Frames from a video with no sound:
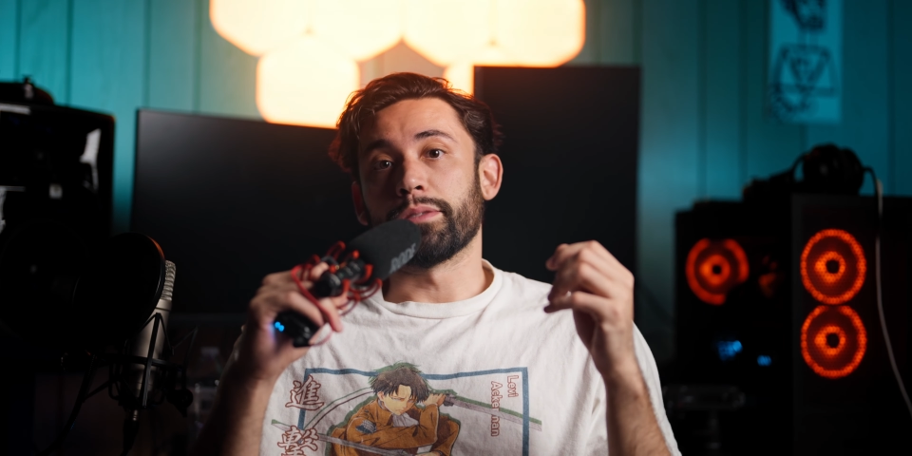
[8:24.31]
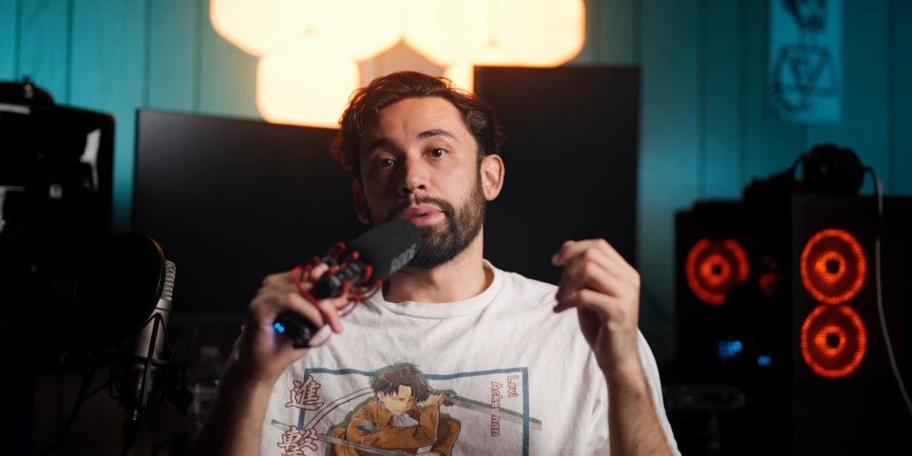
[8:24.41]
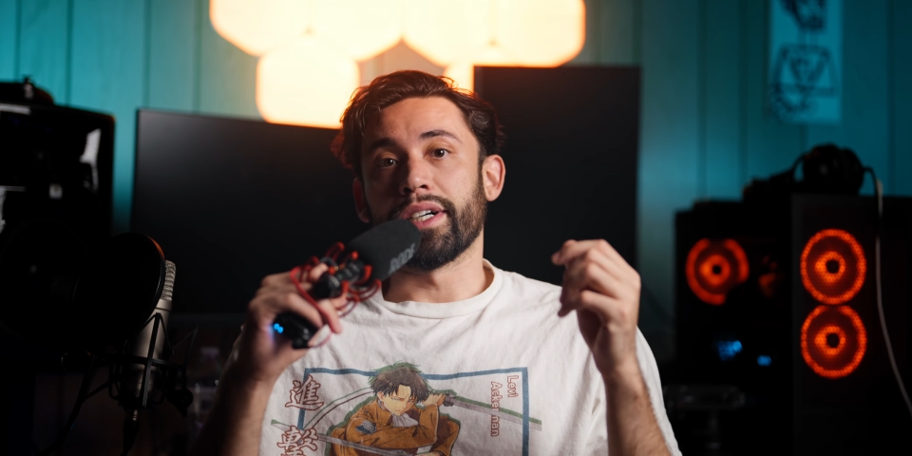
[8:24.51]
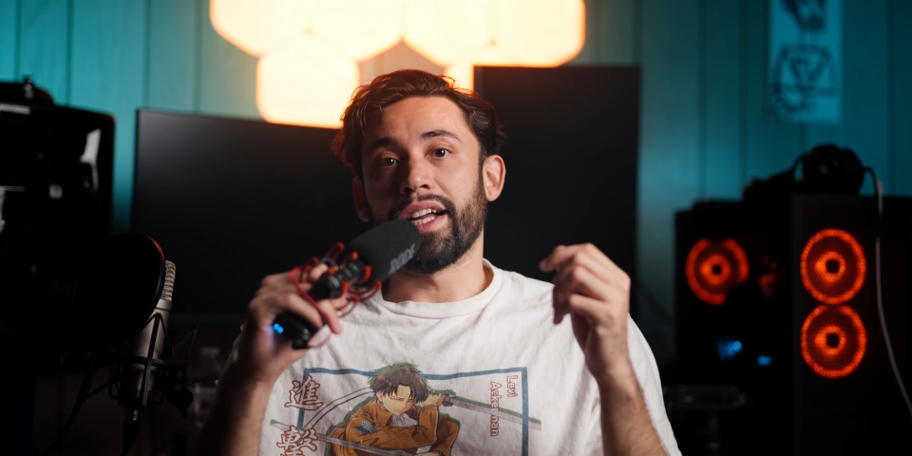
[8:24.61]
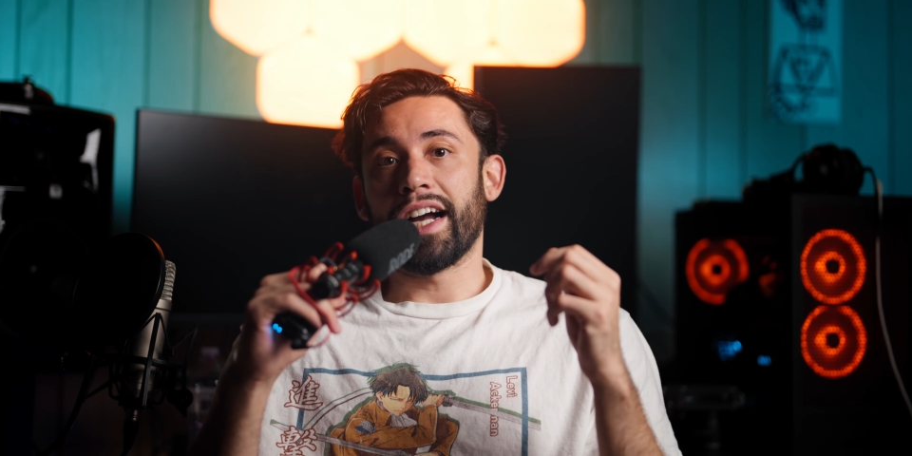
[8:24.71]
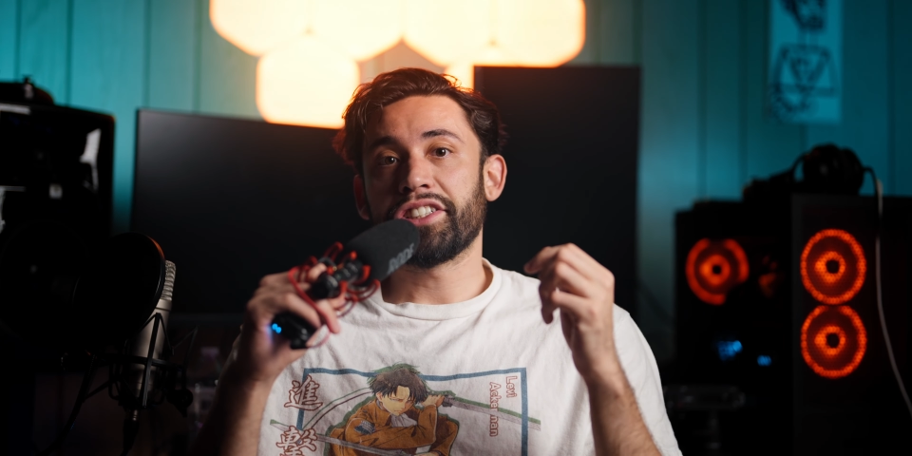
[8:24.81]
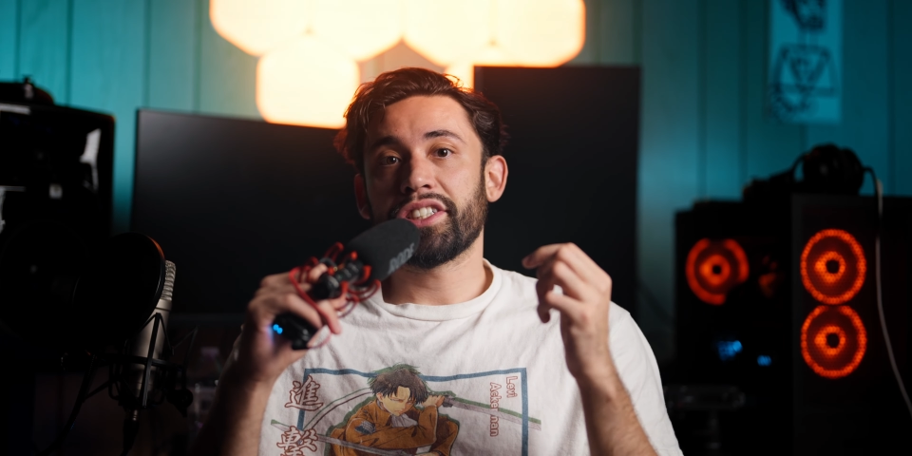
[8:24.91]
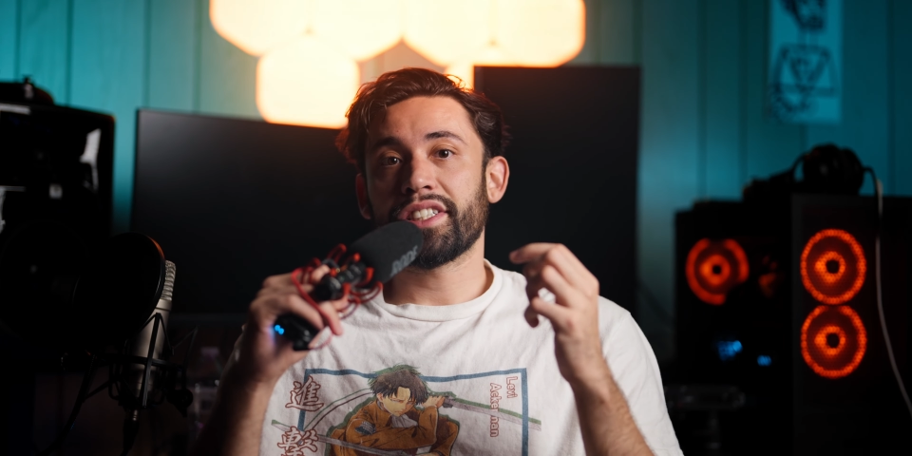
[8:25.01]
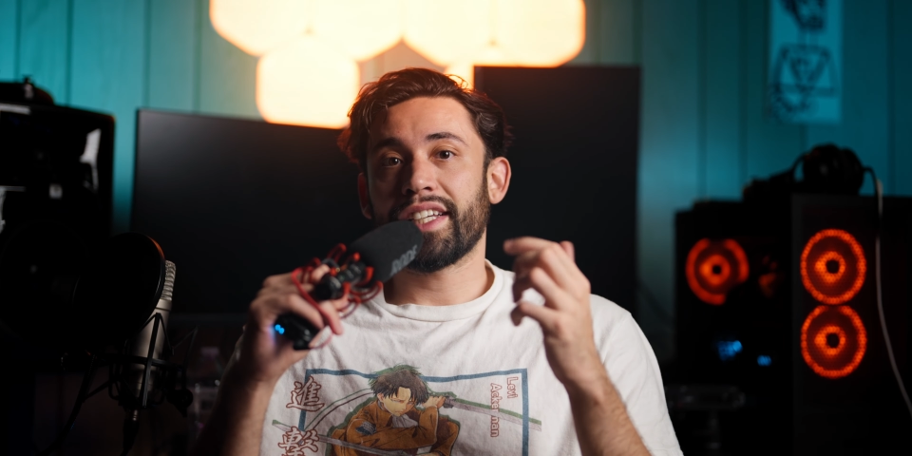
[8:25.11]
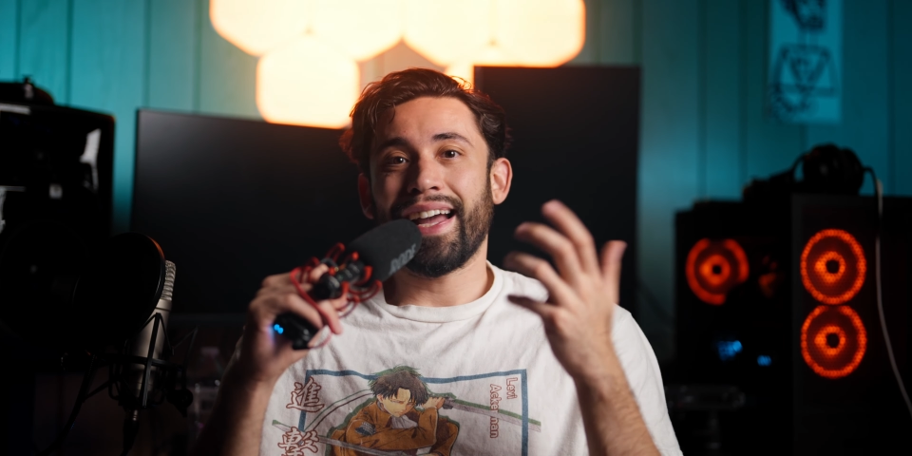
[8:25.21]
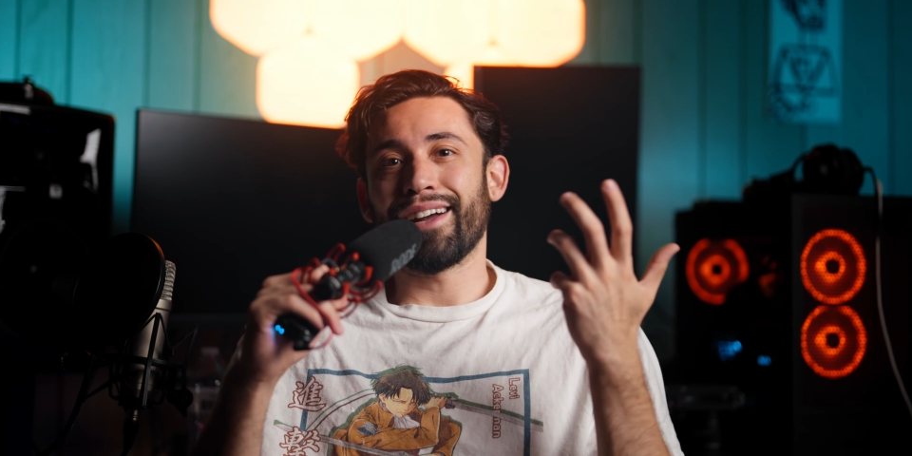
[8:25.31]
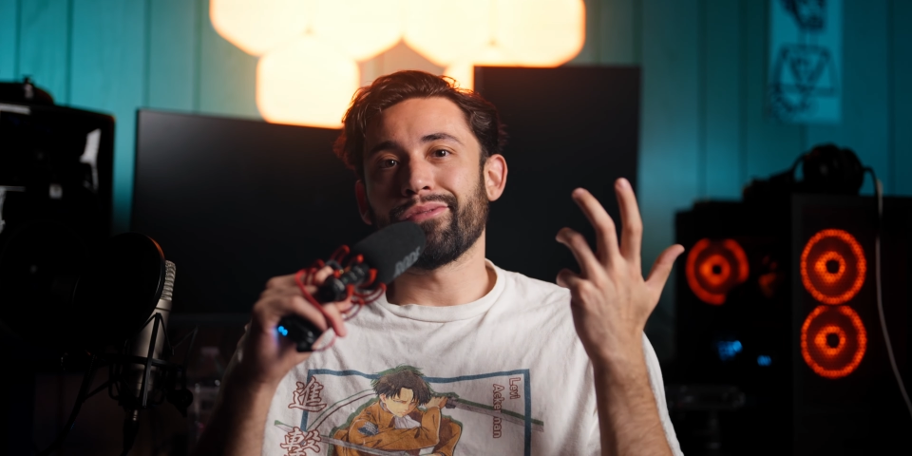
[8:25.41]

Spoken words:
But I just can't